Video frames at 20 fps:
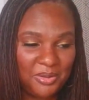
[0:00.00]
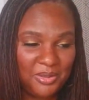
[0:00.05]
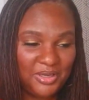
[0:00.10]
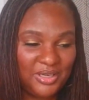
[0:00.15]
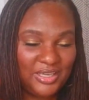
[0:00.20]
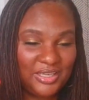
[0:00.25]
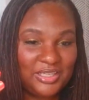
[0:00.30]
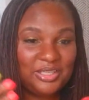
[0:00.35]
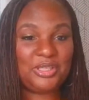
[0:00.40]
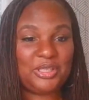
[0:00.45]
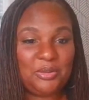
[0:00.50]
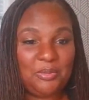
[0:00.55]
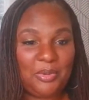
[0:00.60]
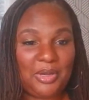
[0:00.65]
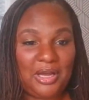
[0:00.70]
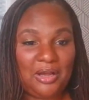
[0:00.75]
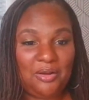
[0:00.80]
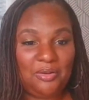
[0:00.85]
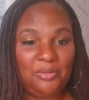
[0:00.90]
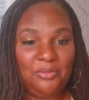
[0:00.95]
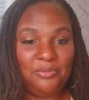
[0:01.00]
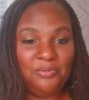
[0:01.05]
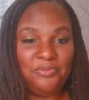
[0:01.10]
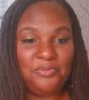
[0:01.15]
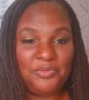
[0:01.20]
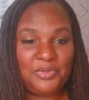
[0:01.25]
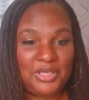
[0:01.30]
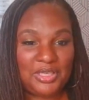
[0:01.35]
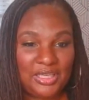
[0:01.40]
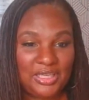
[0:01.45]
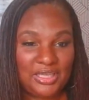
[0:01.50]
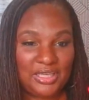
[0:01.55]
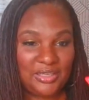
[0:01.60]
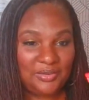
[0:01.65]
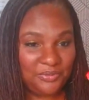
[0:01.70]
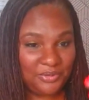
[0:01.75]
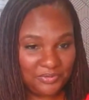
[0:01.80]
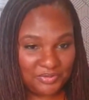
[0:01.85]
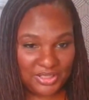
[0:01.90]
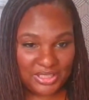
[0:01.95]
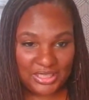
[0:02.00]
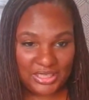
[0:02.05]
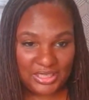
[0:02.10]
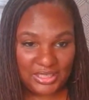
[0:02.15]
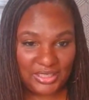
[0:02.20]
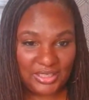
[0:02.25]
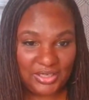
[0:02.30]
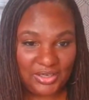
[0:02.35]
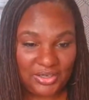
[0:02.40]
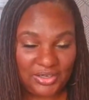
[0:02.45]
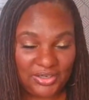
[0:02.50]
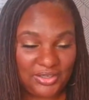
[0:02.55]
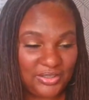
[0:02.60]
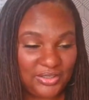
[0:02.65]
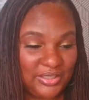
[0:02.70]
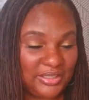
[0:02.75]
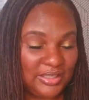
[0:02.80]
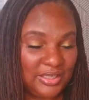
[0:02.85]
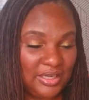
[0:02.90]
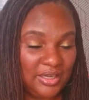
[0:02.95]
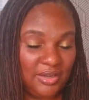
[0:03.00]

We're talking about 15 years,